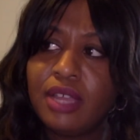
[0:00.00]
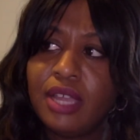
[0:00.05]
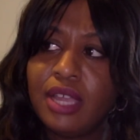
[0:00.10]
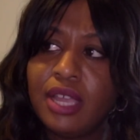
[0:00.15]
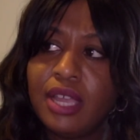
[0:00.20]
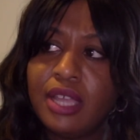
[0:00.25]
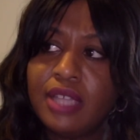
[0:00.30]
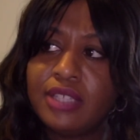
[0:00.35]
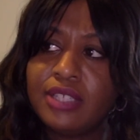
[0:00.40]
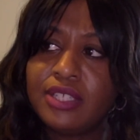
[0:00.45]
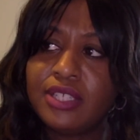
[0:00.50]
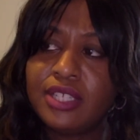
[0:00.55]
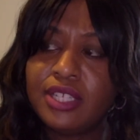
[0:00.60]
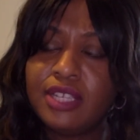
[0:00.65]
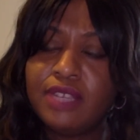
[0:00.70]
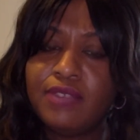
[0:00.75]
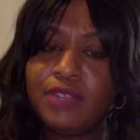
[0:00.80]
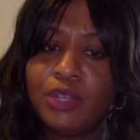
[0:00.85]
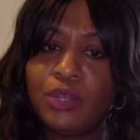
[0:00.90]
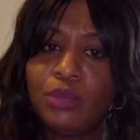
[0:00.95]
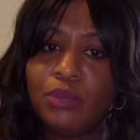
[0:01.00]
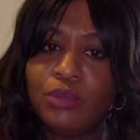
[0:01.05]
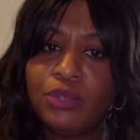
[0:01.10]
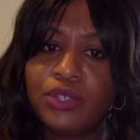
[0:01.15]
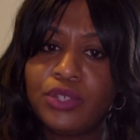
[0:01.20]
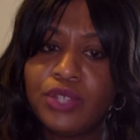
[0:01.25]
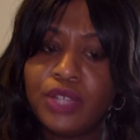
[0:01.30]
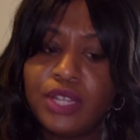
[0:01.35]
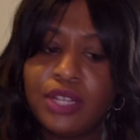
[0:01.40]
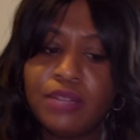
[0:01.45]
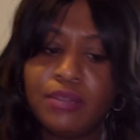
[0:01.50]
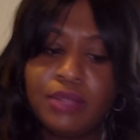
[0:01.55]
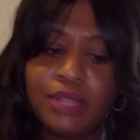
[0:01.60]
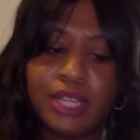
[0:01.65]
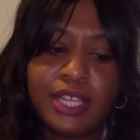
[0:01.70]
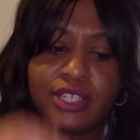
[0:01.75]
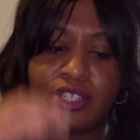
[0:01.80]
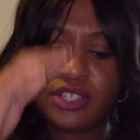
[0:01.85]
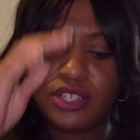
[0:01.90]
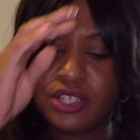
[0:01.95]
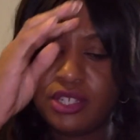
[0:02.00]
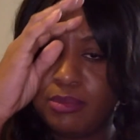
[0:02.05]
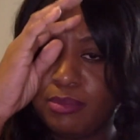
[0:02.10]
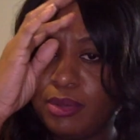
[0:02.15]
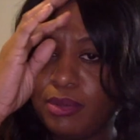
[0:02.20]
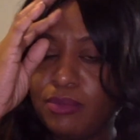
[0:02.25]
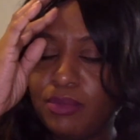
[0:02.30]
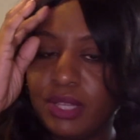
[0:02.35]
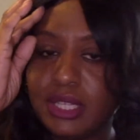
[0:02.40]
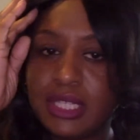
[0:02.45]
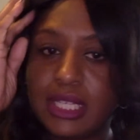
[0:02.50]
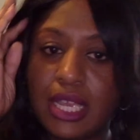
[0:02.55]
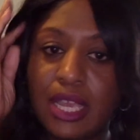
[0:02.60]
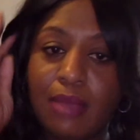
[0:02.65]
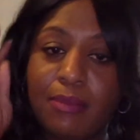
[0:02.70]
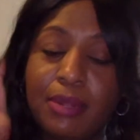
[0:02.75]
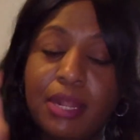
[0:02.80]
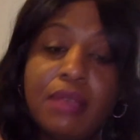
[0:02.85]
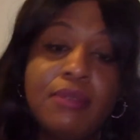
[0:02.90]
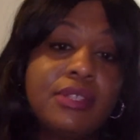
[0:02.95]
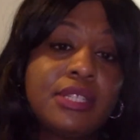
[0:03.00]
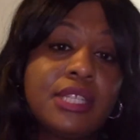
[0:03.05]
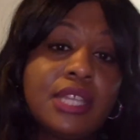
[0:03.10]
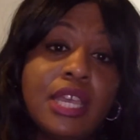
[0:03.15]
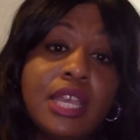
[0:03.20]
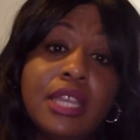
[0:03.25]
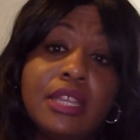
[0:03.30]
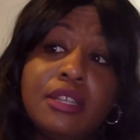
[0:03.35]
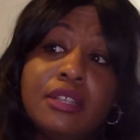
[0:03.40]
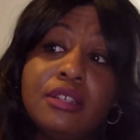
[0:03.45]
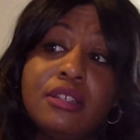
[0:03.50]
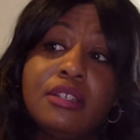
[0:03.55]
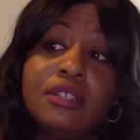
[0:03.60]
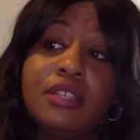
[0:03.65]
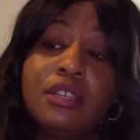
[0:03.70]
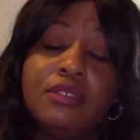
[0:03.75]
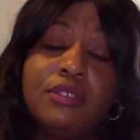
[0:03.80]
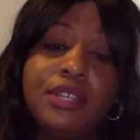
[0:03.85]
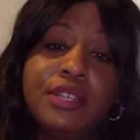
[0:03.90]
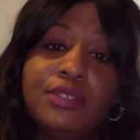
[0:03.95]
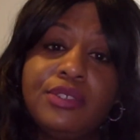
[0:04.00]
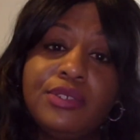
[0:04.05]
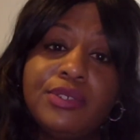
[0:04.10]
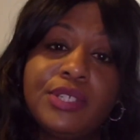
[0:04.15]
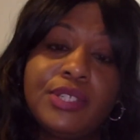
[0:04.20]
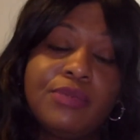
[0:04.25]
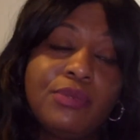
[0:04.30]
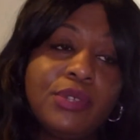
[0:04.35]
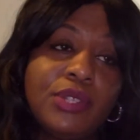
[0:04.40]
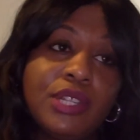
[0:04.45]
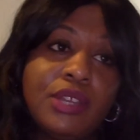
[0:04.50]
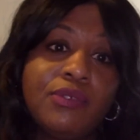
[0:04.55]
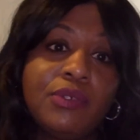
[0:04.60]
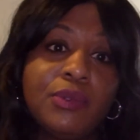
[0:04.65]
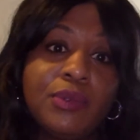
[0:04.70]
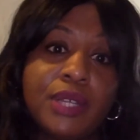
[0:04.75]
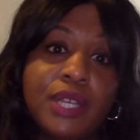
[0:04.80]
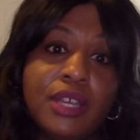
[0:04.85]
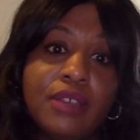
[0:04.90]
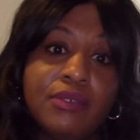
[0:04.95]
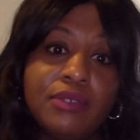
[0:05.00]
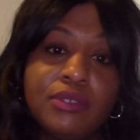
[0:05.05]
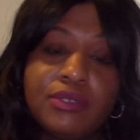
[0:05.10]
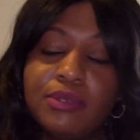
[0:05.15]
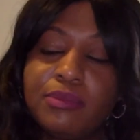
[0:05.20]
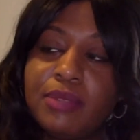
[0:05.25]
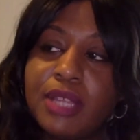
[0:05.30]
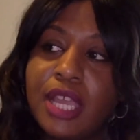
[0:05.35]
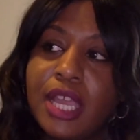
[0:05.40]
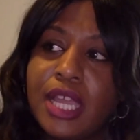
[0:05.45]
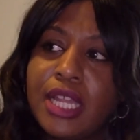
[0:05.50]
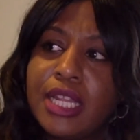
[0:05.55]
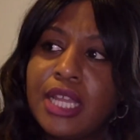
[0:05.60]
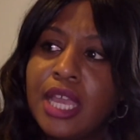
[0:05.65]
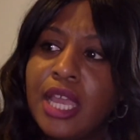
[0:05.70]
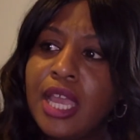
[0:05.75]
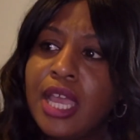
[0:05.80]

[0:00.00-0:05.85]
and Stevie who were in a relationship at one time. And I was like, girl, your uterus will never recover from that.